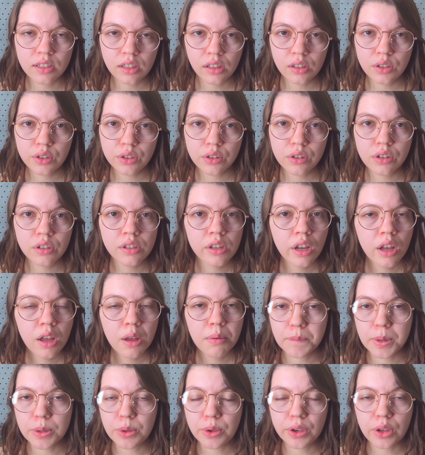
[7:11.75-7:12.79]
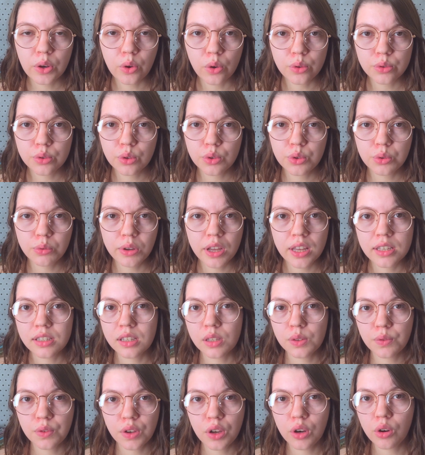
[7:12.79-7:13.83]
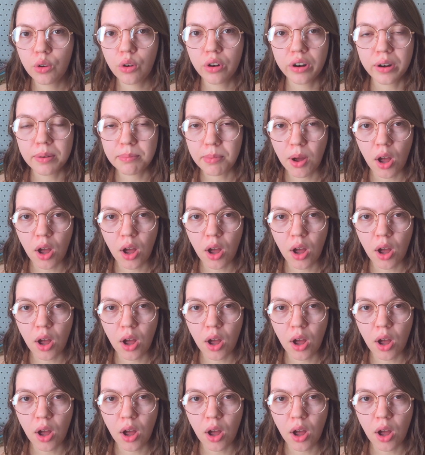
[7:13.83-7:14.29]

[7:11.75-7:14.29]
cylinders, but you can also do it as a sphere or a